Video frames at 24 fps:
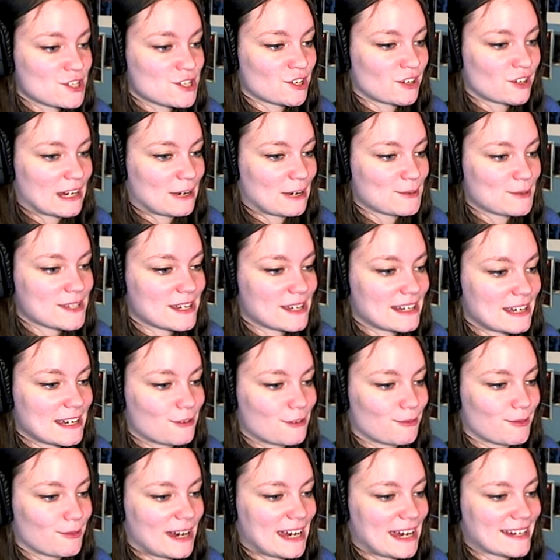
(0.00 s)
for sure I was gonna
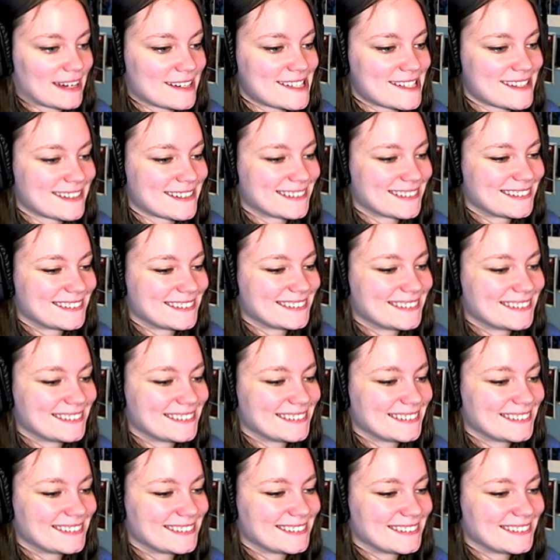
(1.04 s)
get wrecked.
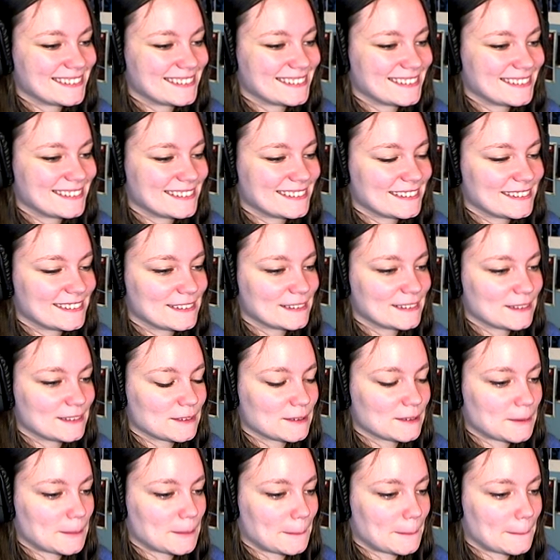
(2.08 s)

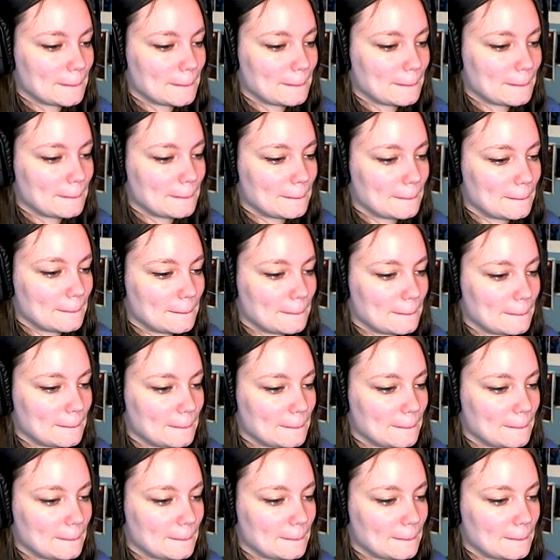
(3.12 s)
Like you don't have to follow.
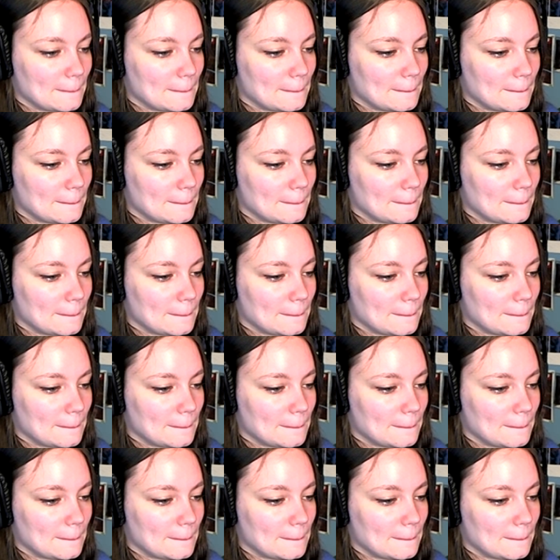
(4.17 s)
What the hell?